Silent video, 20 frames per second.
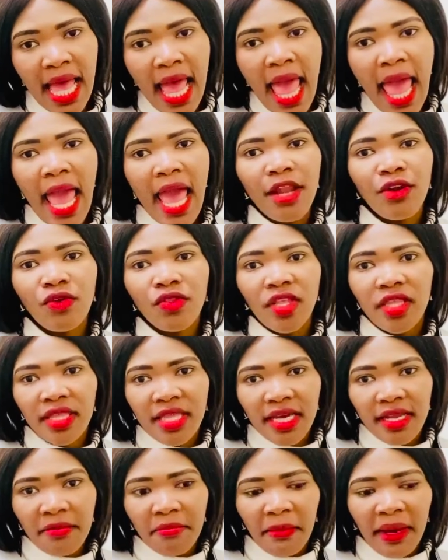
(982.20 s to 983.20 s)
And on the
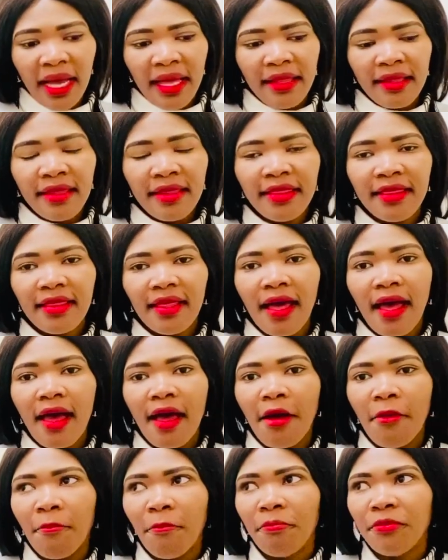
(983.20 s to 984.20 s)
third month,
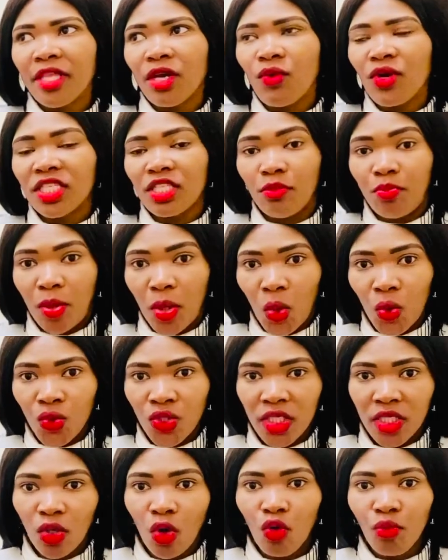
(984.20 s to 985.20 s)
there was a
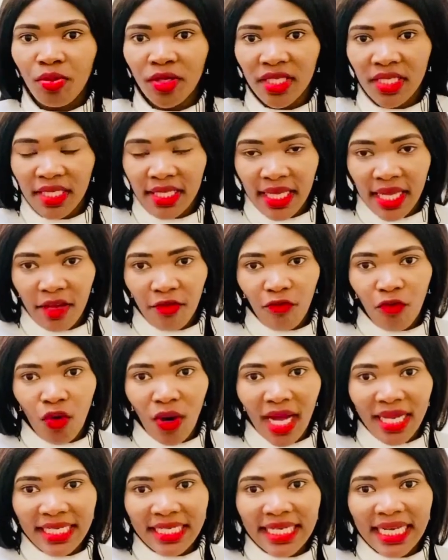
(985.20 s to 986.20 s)
post opened there for
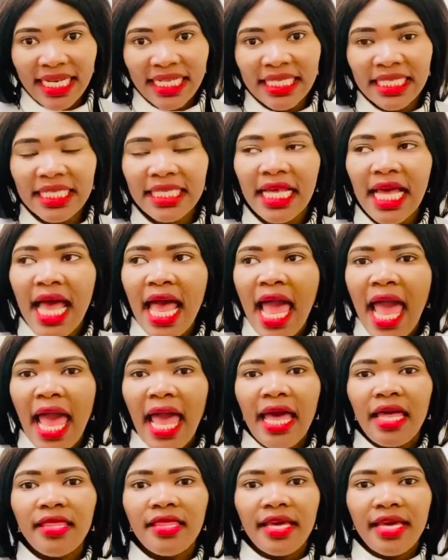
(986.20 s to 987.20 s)
articles.
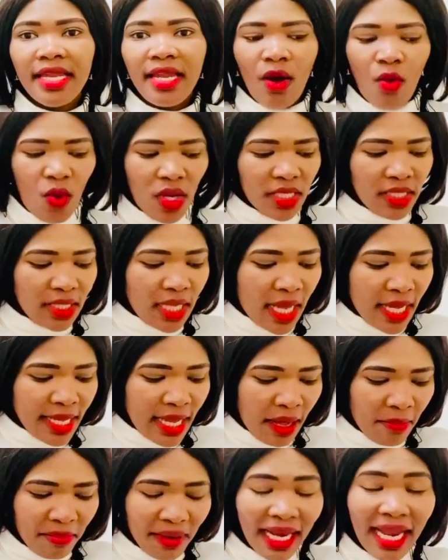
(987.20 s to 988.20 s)
And then I
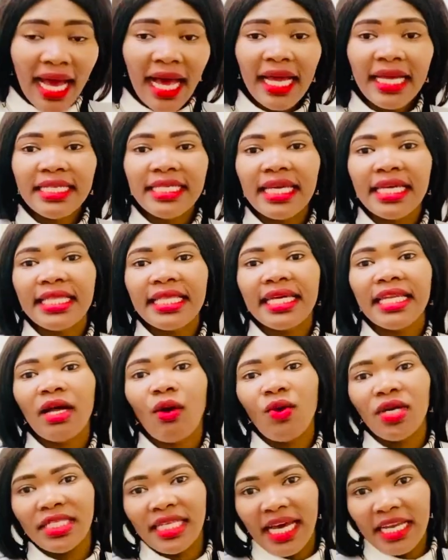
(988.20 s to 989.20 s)
applied, and then I
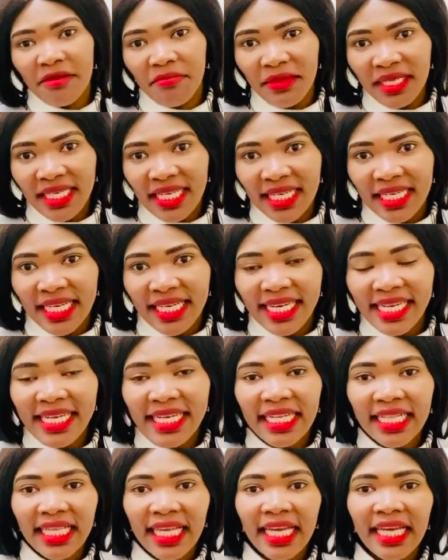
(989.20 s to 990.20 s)
was admitted at
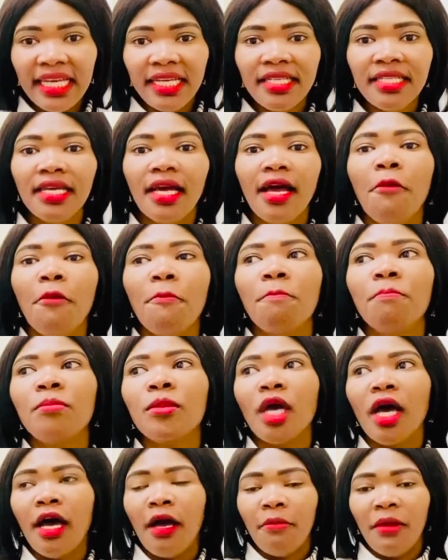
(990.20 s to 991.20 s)
legal aid.
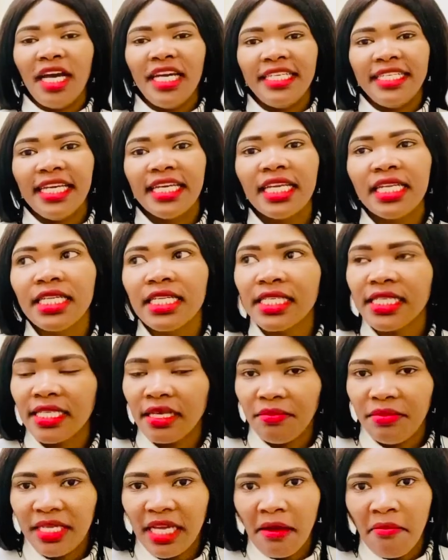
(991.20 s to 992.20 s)
I started in
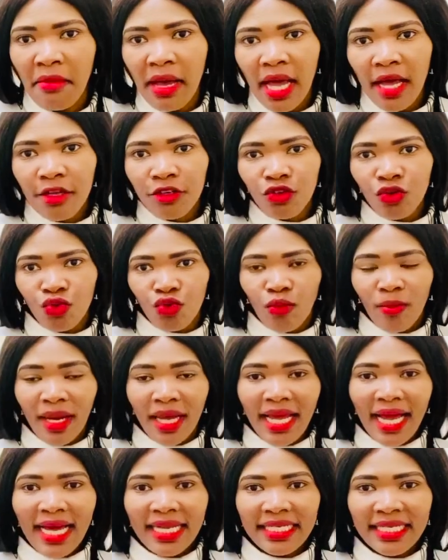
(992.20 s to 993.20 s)
September to do my
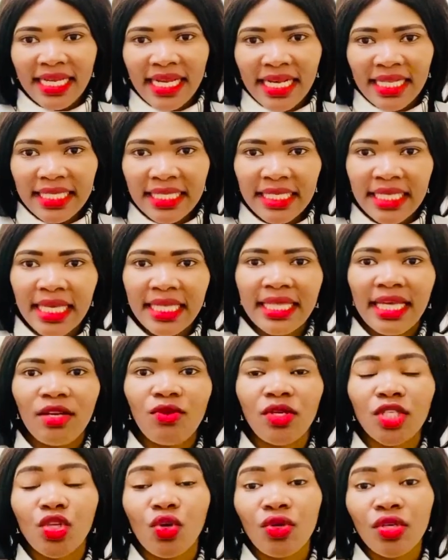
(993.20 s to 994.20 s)
articles, and that
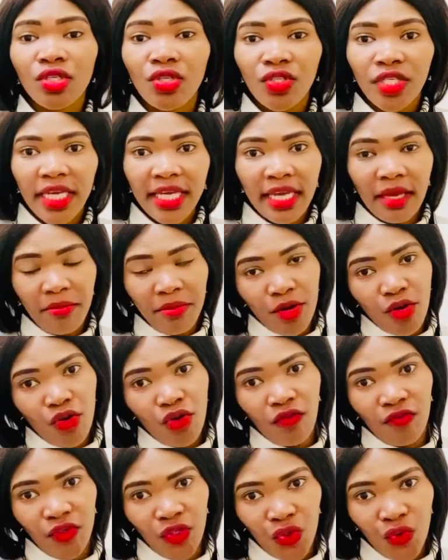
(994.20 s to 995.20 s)
was going to take a period
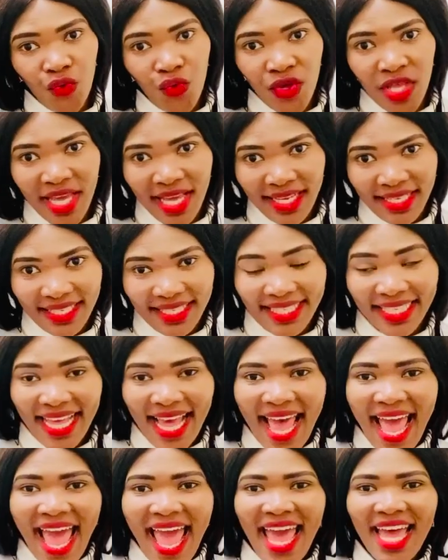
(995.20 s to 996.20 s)
of 2 years.
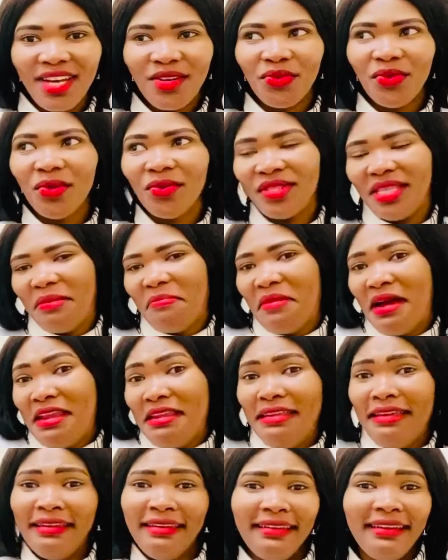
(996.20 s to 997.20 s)
And oh, the money
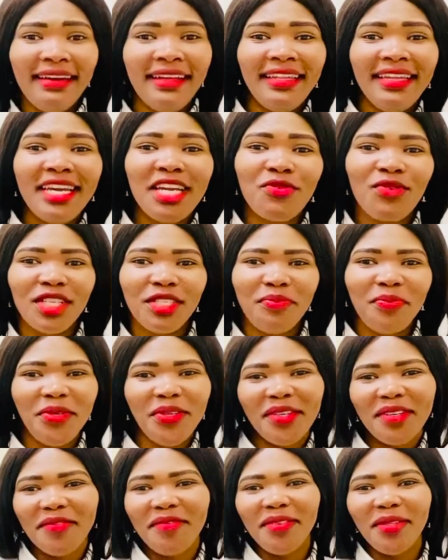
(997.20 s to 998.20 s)
in legal aid was
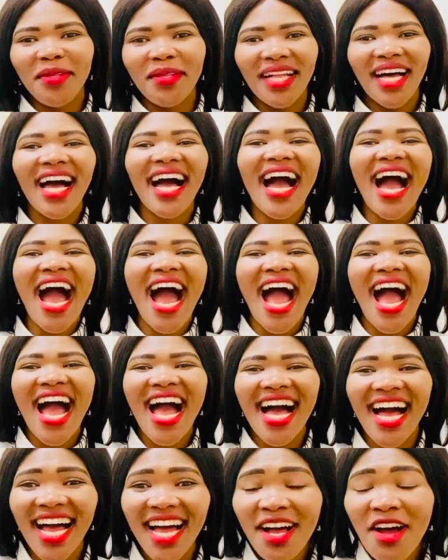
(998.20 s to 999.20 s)
beautiful,
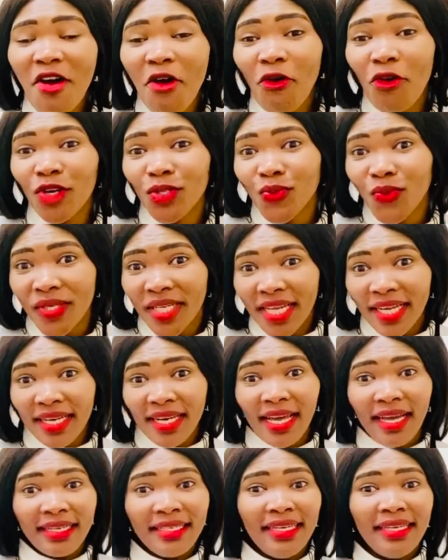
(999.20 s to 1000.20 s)
because we'd get
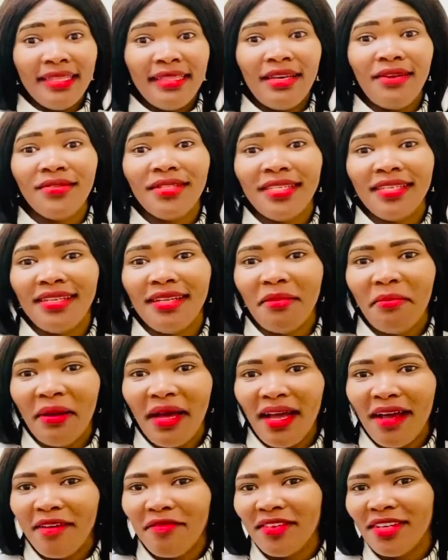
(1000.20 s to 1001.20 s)
like 10,000 and
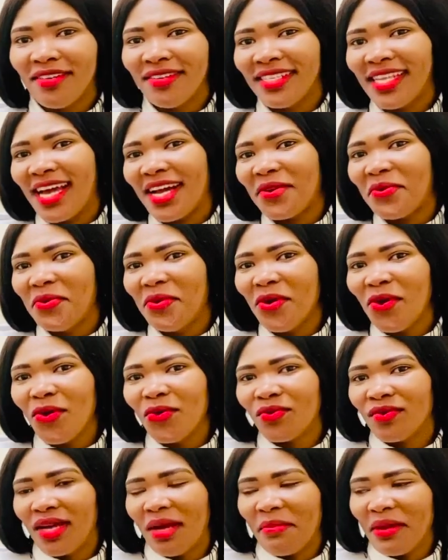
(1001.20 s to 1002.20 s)
above, and I was like,
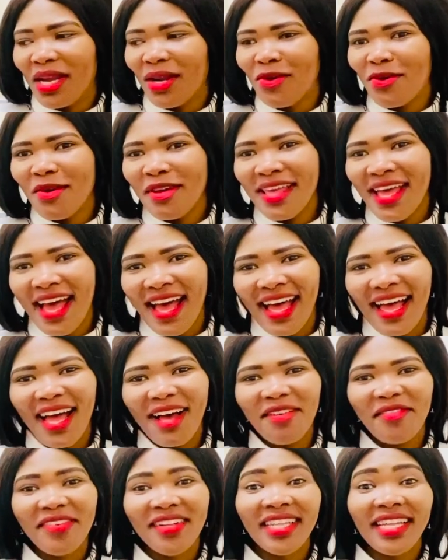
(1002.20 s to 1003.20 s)
woo, I'm a lawyer.
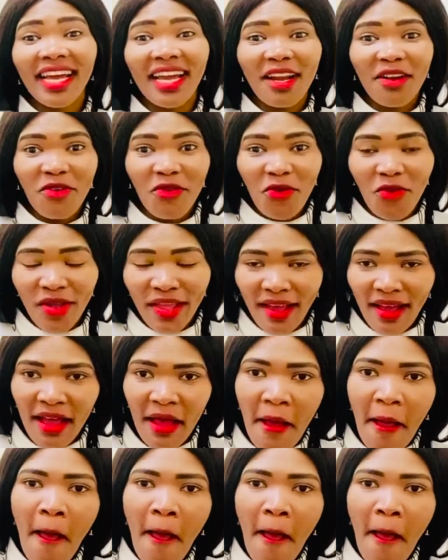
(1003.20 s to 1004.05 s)
I felt like a lawyer.